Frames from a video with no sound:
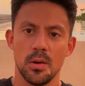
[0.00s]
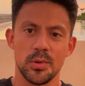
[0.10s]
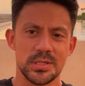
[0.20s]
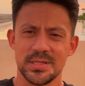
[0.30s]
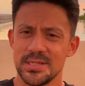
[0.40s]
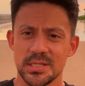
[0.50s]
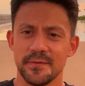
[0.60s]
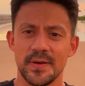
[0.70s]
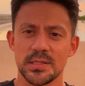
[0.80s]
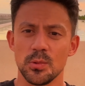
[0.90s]
which is just
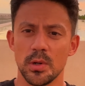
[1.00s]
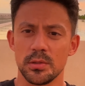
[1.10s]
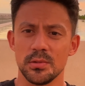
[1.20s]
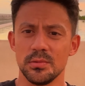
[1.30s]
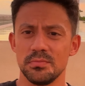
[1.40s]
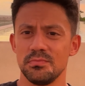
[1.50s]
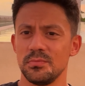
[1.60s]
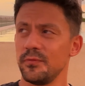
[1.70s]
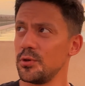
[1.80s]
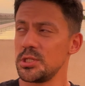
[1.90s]
a fancy word
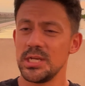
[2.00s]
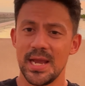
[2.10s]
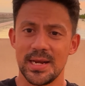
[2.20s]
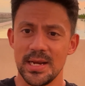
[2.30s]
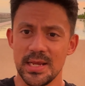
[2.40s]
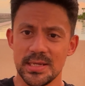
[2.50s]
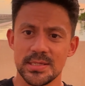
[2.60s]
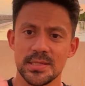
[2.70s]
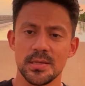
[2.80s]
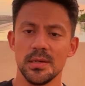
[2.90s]
for
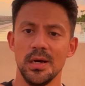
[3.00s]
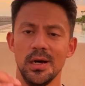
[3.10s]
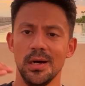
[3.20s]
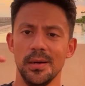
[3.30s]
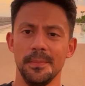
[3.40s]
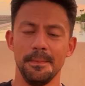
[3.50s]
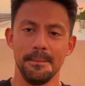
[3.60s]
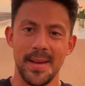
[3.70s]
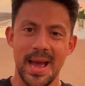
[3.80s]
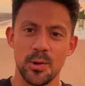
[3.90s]
checklist,
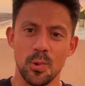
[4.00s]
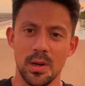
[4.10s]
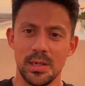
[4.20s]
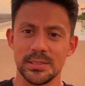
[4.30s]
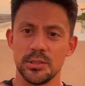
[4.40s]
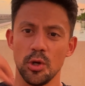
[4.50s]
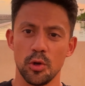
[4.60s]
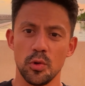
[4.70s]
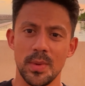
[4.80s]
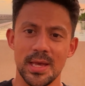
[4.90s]
manuals,
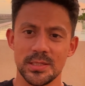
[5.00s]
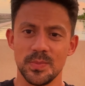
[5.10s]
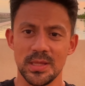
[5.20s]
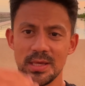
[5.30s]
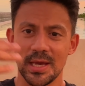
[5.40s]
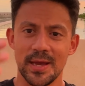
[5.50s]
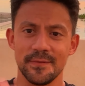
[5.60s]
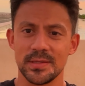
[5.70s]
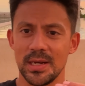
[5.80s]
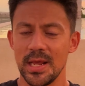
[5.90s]
documents,
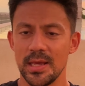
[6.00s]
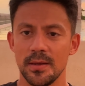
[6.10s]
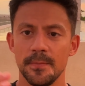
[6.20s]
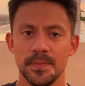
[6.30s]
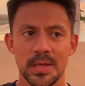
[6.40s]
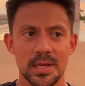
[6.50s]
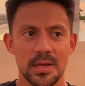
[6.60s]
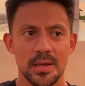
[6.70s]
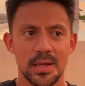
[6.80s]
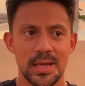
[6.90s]
PDFs, and like
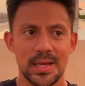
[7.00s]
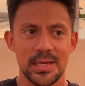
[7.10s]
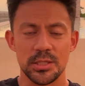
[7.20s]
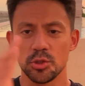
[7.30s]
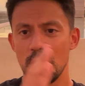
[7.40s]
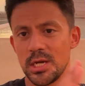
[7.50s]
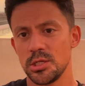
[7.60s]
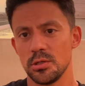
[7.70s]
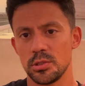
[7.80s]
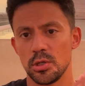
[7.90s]

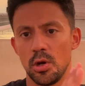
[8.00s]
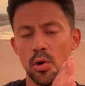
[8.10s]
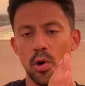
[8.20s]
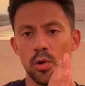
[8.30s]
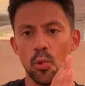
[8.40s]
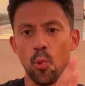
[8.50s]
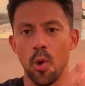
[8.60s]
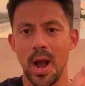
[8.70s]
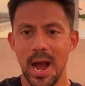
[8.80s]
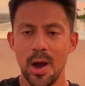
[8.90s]
instructions
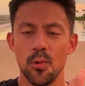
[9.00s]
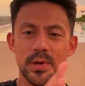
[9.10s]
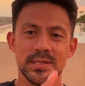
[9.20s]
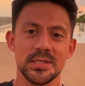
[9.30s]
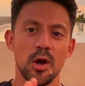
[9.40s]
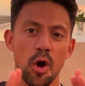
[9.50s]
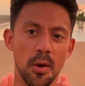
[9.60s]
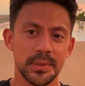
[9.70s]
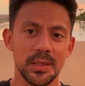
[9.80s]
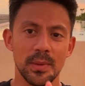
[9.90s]
on how is the
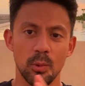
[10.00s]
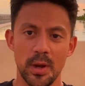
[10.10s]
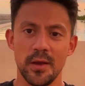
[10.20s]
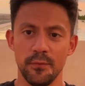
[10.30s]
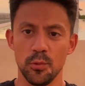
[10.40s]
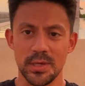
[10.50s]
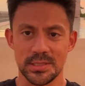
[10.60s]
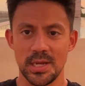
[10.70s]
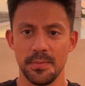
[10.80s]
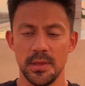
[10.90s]
optimal way of doing
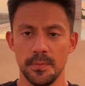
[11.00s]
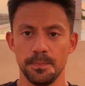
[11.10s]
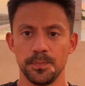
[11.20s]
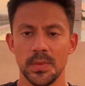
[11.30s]
something.